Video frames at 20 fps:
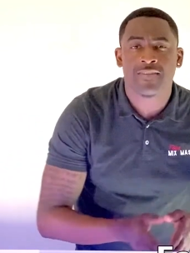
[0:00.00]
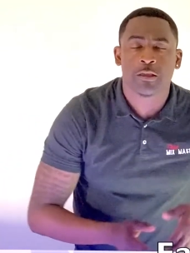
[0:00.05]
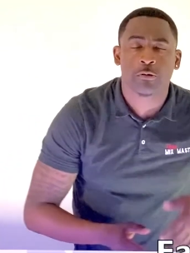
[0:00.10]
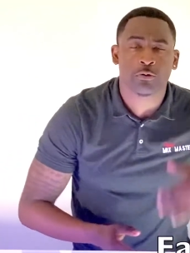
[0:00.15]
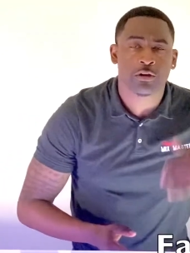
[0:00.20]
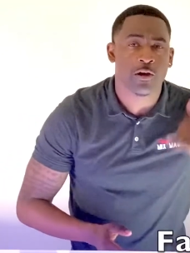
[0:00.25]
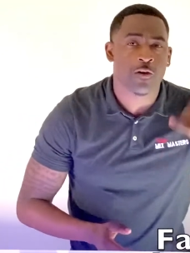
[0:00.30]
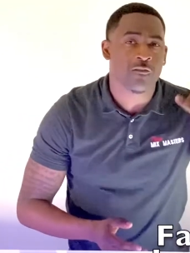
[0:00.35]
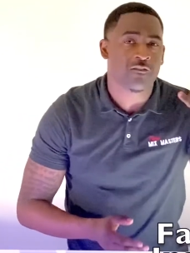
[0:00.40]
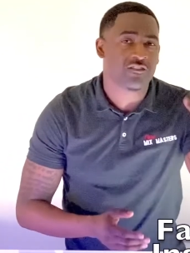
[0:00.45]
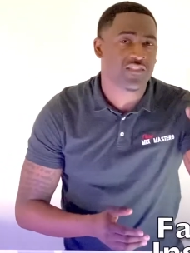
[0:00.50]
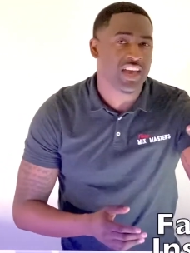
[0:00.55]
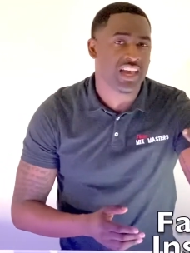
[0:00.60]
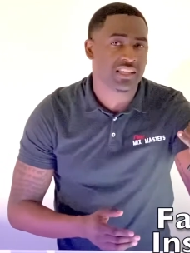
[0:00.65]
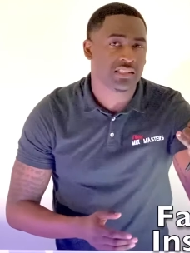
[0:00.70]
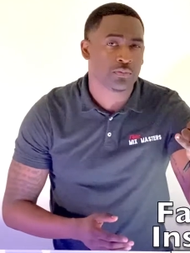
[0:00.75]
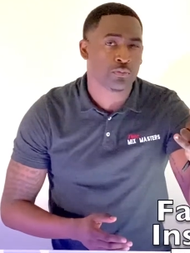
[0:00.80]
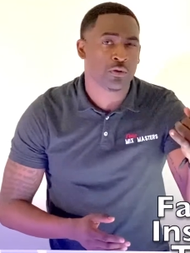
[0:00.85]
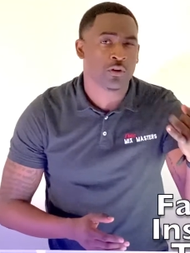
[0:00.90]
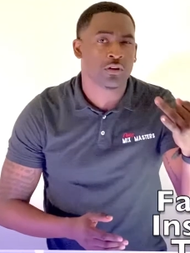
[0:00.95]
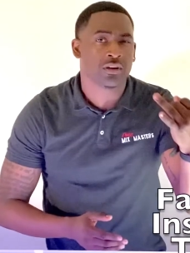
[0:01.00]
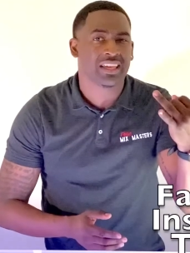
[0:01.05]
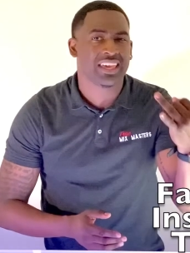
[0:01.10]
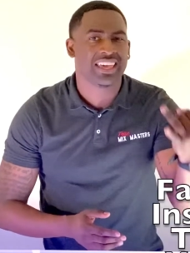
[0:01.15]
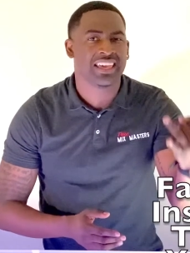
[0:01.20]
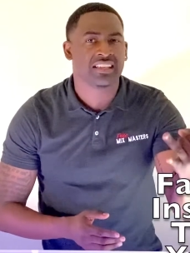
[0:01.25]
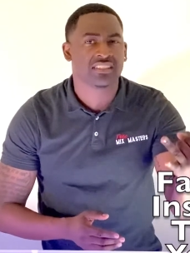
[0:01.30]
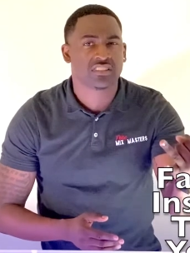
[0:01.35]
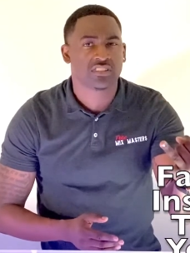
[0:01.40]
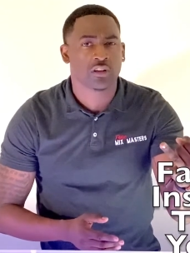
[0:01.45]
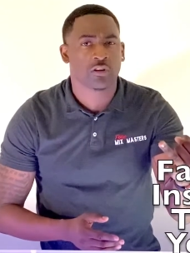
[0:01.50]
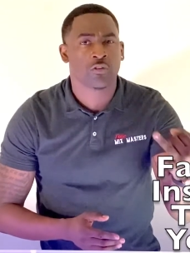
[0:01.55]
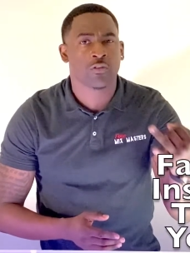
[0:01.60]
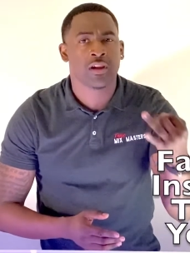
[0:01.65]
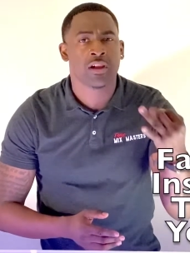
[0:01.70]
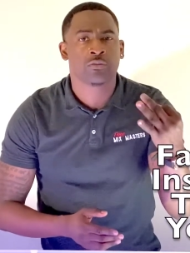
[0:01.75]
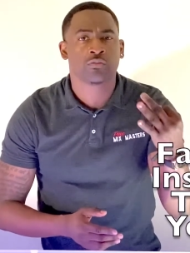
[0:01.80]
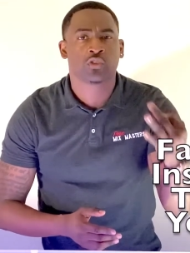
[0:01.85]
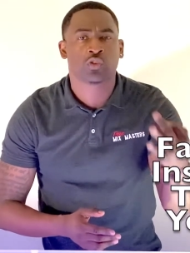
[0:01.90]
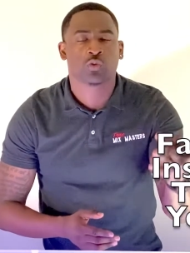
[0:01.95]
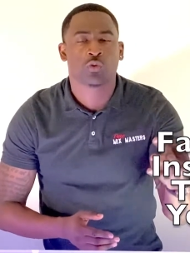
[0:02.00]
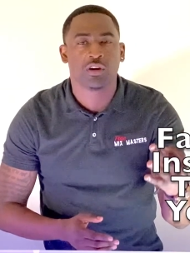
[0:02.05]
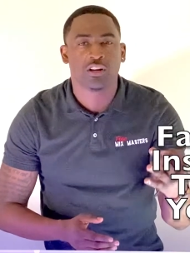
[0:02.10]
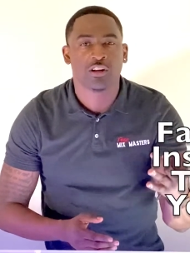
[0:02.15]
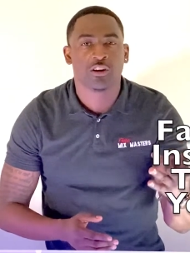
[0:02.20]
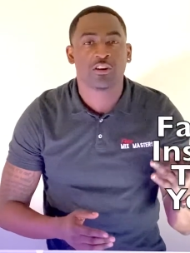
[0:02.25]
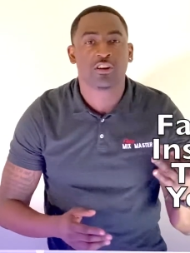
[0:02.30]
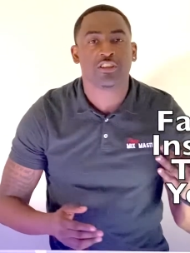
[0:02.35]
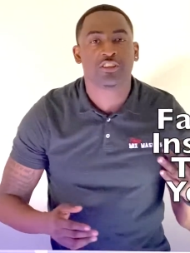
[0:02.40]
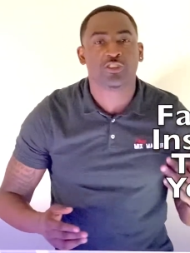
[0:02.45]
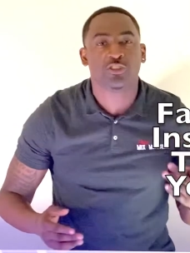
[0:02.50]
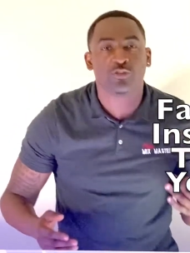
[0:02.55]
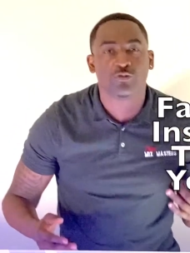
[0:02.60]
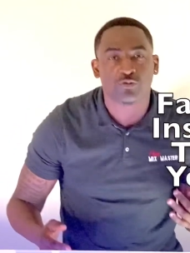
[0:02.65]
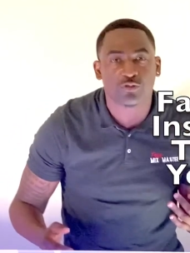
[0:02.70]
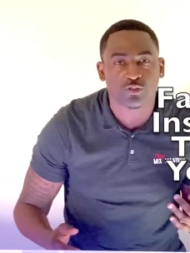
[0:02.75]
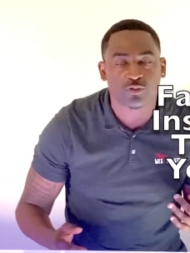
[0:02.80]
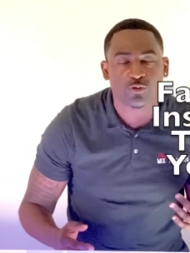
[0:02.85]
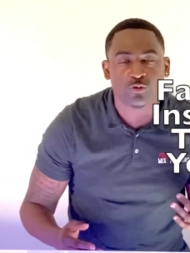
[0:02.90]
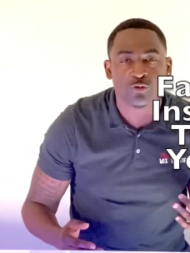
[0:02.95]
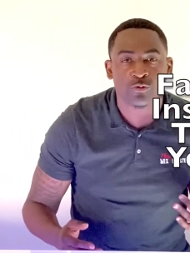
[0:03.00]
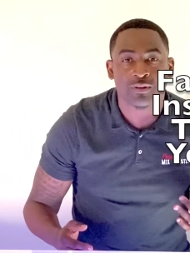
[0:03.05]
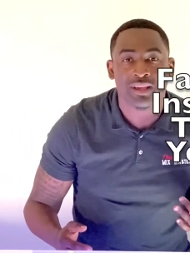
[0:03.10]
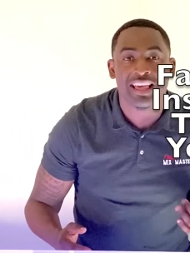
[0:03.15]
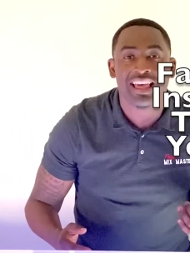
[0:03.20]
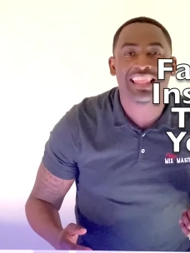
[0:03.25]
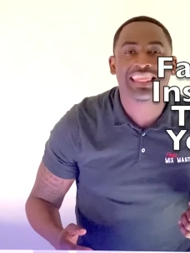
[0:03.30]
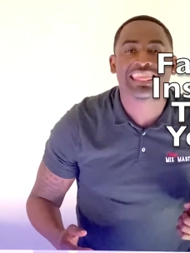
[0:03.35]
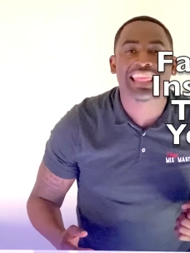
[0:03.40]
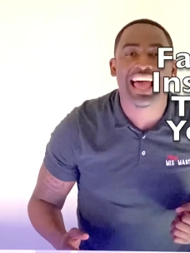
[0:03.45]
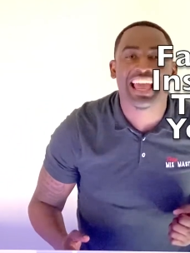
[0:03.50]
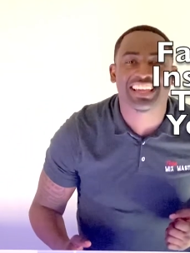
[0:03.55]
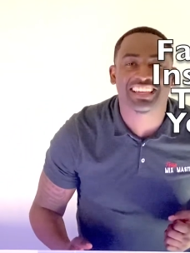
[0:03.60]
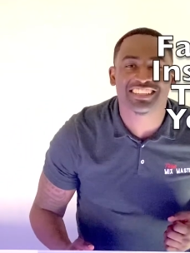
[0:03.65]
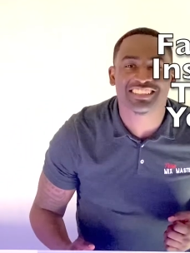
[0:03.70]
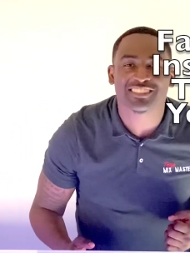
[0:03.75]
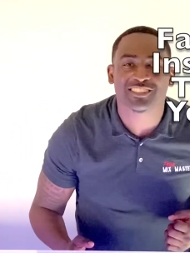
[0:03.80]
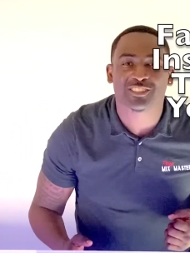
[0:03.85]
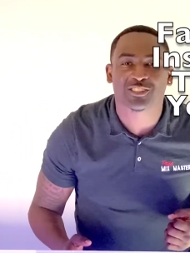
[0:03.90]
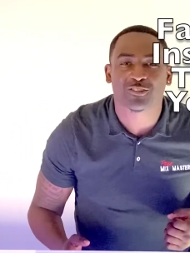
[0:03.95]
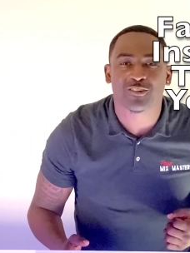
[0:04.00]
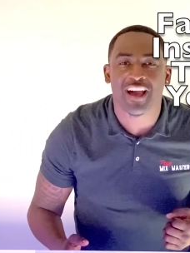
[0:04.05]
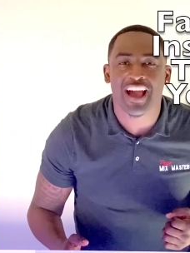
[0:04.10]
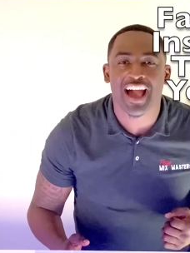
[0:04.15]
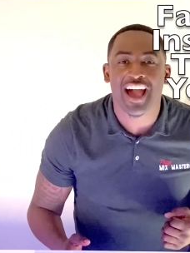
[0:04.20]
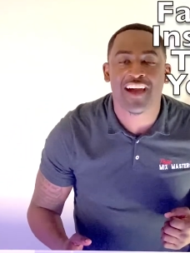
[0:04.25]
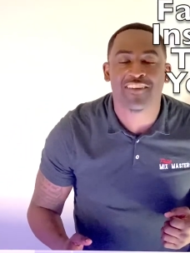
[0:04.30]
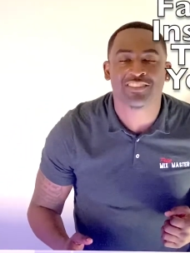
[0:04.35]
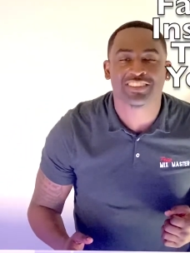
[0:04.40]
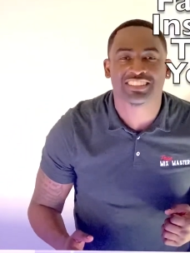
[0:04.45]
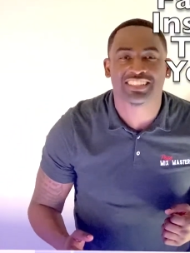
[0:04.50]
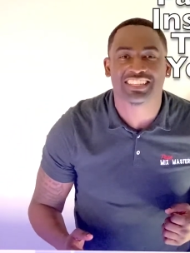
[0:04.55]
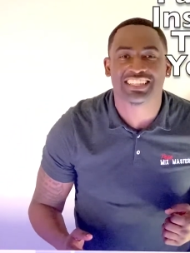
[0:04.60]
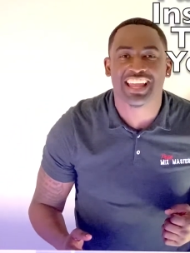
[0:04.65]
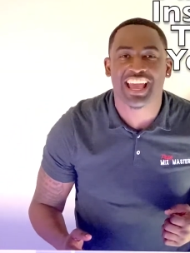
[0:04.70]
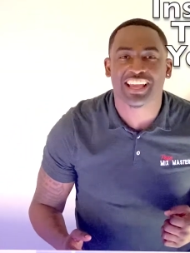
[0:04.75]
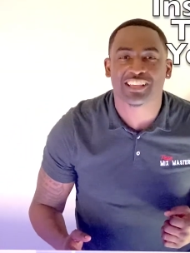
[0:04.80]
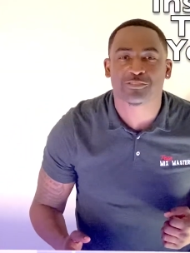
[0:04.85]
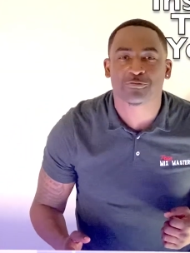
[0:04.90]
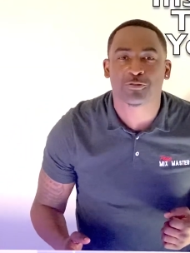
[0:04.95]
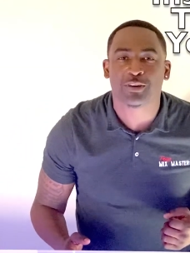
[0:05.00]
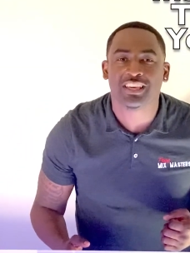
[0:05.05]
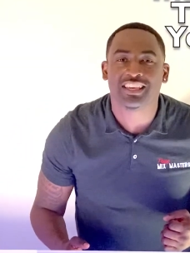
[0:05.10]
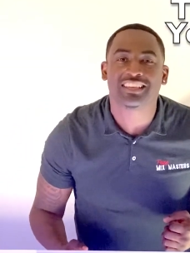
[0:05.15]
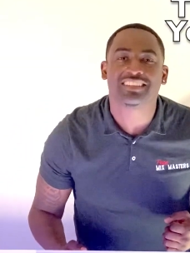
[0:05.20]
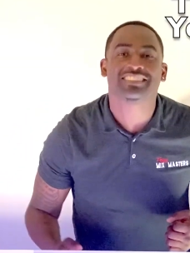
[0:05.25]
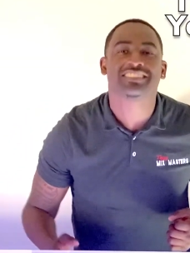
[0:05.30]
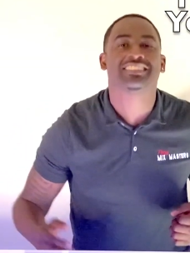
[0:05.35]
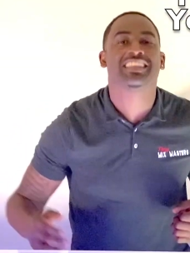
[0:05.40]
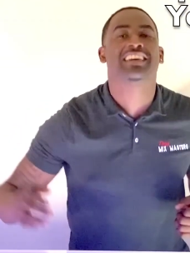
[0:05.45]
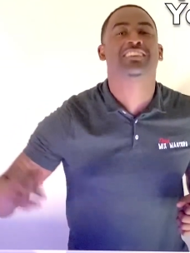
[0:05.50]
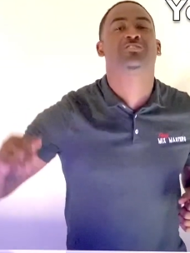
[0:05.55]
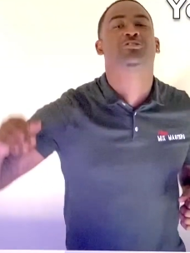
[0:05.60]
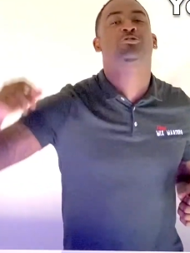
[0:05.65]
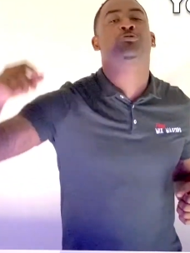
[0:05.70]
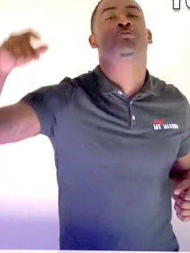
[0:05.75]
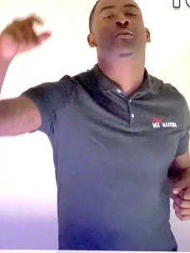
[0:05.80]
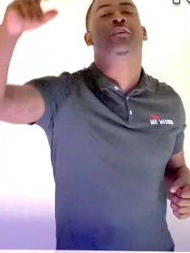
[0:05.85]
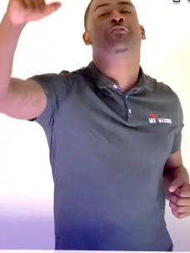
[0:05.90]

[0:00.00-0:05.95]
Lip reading: We on Facebook, Instagram, Twitter, YouTube. Like and subscribe. Until next week, stay true, my